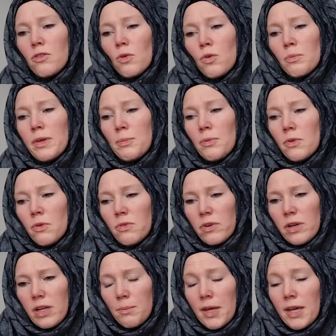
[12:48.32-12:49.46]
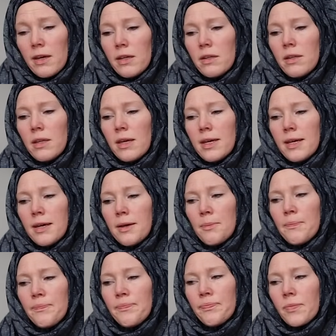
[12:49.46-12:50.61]
told people over email,
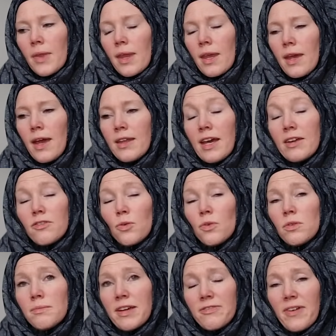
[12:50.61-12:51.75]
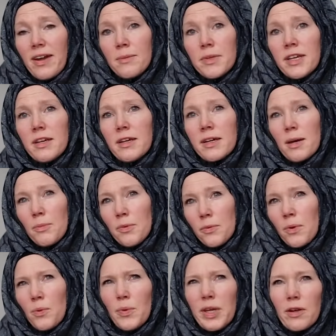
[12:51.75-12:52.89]
and I told my family
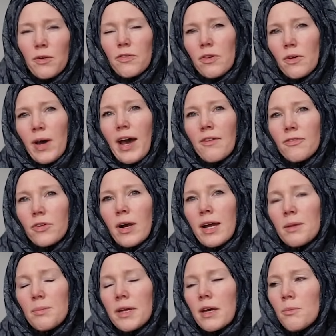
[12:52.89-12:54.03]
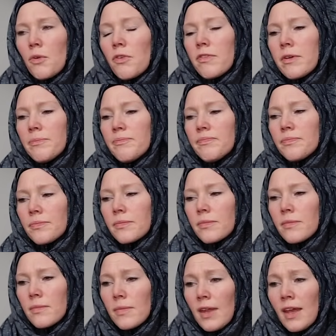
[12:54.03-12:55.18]
a week or so after I had become Muslim.
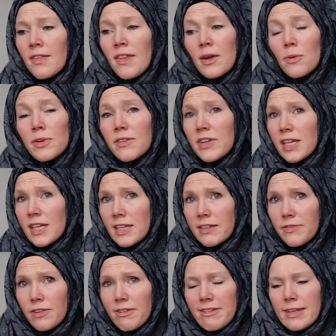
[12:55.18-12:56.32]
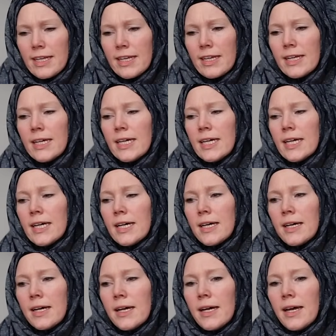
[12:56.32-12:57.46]
They were living in a different city.
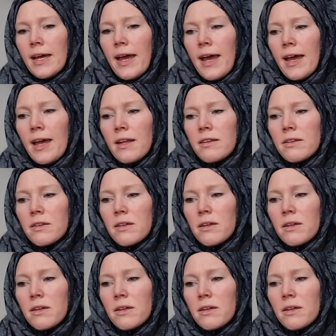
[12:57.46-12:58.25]
And